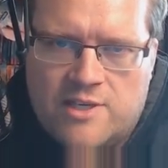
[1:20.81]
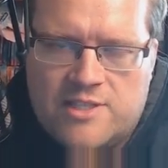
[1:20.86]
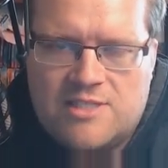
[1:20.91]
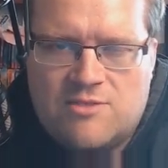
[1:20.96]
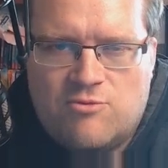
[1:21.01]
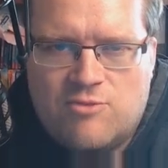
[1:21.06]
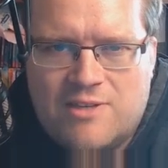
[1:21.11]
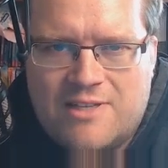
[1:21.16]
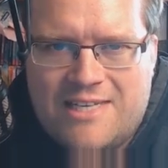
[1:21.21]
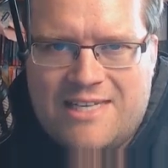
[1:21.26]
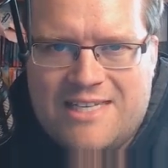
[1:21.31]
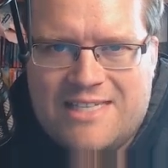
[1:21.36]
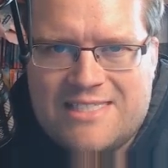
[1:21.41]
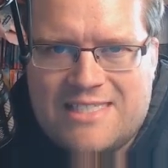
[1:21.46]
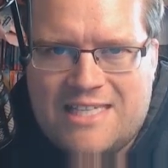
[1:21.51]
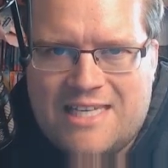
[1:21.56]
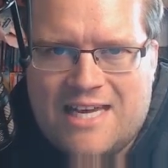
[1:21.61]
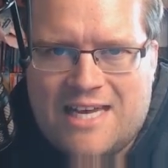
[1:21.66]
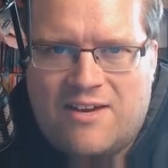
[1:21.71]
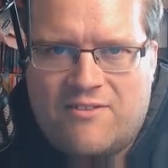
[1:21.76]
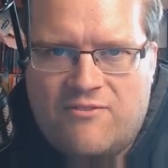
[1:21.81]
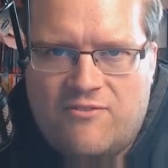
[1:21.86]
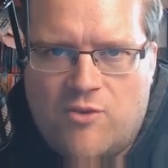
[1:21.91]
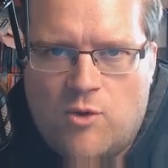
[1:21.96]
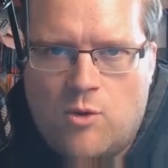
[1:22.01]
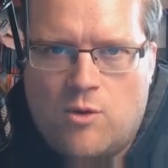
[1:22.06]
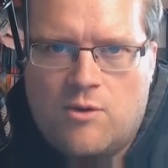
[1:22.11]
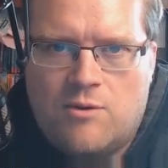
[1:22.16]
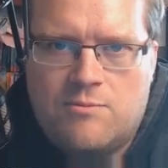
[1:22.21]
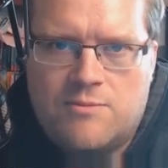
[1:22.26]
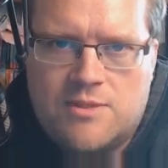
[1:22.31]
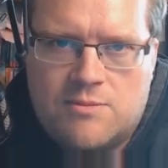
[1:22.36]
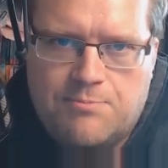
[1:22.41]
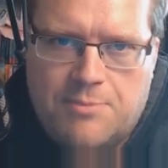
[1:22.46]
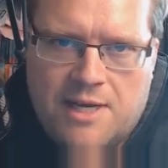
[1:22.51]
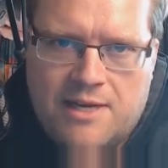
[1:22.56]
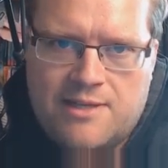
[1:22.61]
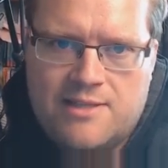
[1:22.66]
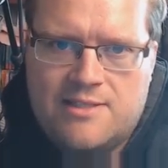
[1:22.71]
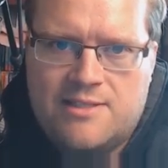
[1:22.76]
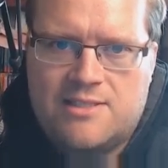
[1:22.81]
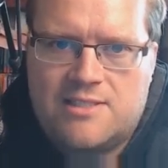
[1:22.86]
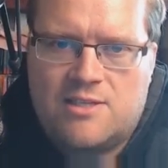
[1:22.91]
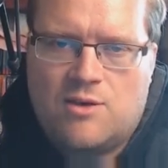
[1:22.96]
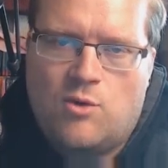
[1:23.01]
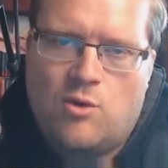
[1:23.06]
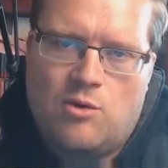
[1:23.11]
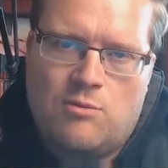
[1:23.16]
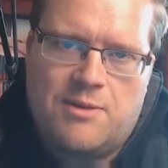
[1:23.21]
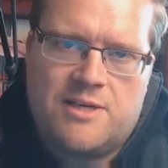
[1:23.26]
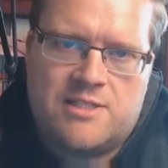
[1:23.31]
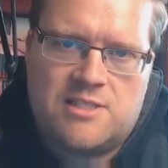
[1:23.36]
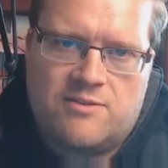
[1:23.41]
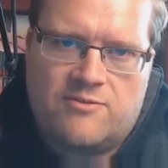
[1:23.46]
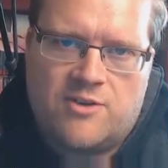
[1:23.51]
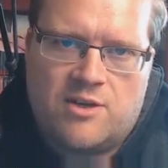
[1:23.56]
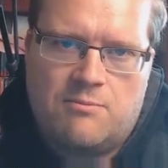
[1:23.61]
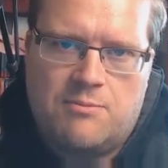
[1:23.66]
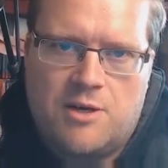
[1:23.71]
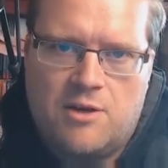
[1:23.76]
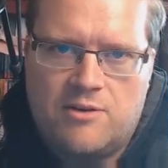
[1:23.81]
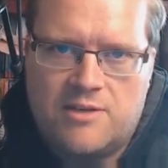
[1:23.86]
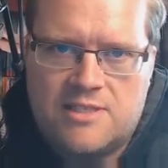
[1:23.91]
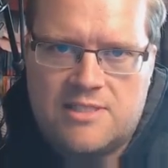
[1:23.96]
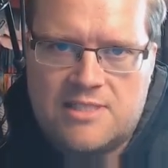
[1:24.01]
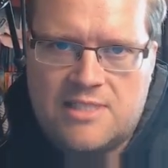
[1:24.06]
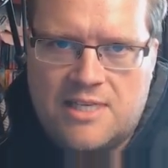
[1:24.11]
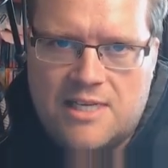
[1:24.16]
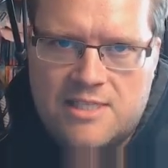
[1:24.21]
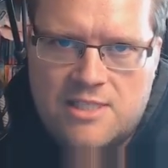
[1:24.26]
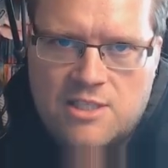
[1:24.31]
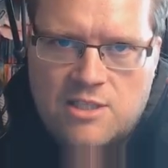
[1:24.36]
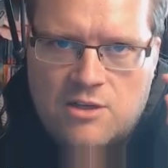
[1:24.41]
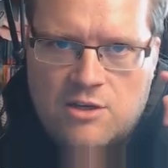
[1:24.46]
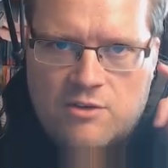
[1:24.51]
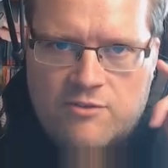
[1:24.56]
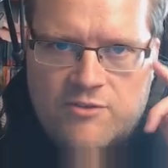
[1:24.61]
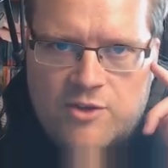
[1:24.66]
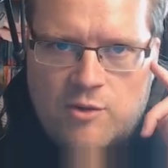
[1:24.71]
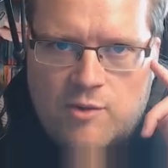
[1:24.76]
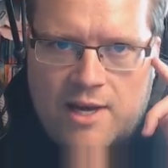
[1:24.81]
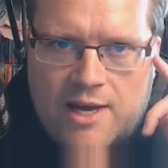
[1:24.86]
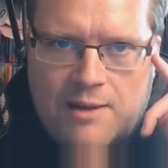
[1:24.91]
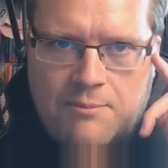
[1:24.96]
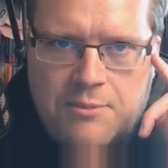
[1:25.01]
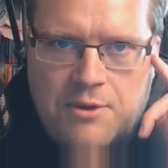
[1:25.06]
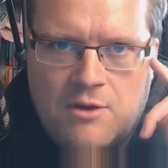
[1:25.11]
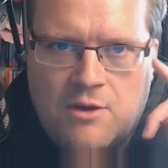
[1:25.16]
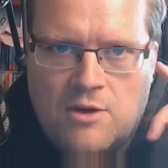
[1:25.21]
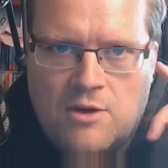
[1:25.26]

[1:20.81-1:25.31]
It's really easy to add forms, buttons, a whole bunch of components into your Vue app